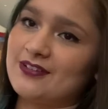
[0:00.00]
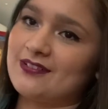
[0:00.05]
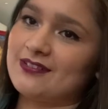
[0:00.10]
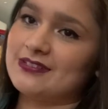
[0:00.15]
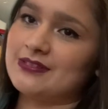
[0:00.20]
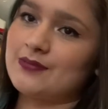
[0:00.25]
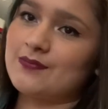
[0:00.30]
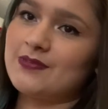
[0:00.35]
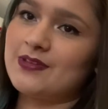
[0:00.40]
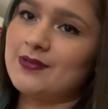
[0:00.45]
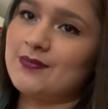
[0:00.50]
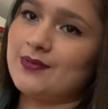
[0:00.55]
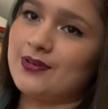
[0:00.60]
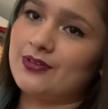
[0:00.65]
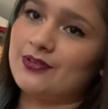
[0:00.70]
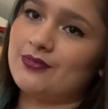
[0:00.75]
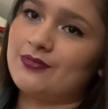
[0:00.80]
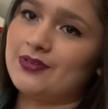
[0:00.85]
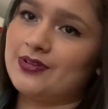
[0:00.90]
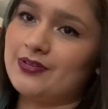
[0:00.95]
something, but I don't
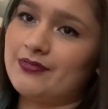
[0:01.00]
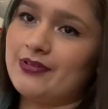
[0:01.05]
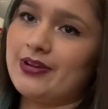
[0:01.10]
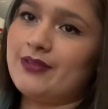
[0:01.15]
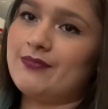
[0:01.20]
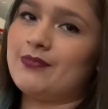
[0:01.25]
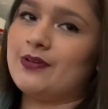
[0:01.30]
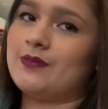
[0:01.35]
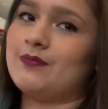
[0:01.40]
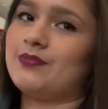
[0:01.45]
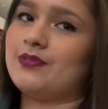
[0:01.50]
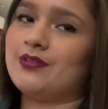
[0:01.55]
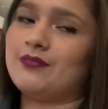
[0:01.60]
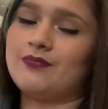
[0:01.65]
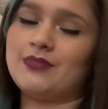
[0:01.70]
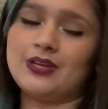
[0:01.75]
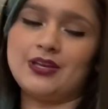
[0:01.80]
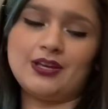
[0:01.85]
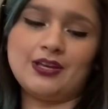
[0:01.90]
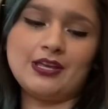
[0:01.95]
want to wipe it on
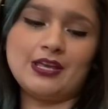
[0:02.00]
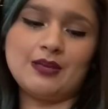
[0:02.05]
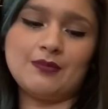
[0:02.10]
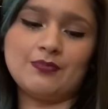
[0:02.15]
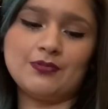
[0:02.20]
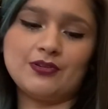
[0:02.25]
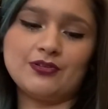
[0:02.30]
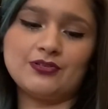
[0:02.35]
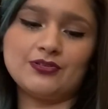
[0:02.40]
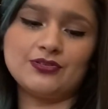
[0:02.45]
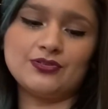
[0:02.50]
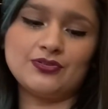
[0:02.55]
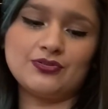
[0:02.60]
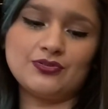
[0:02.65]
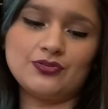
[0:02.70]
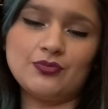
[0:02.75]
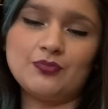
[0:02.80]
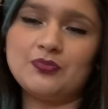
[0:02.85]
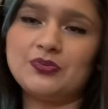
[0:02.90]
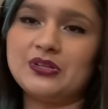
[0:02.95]
my apron because it's so
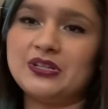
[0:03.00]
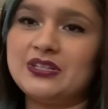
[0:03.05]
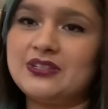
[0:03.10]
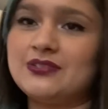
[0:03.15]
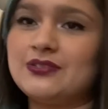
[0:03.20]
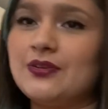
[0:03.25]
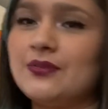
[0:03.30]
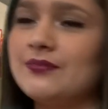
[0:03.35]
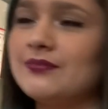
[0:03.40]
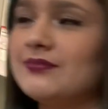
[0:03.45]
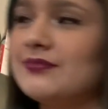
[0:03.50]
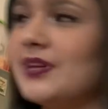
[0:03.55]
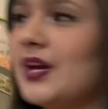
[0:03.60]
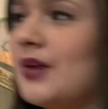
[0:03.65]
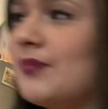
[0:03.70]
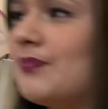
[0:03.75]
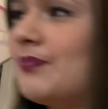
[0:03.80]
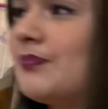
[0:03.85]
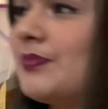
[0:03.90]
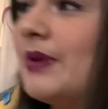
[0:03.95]
pretty, so I
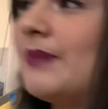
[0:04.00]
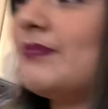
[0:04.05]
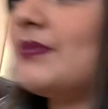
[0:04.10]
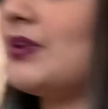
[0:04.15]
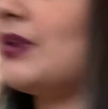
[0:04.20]
wiped it on